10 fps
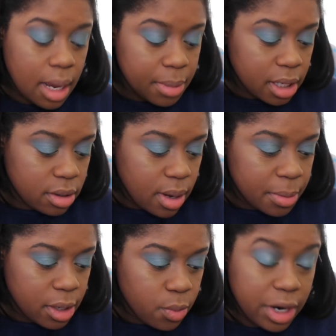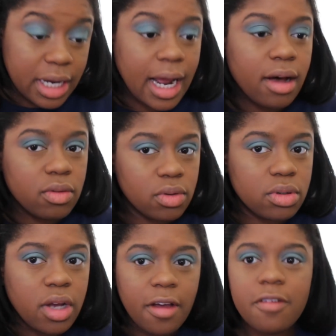I'm gonna work it out.
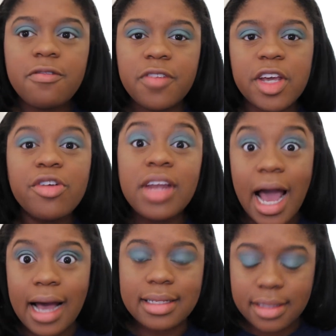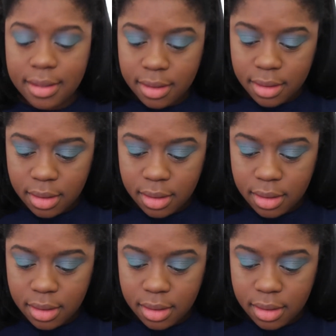Fear not.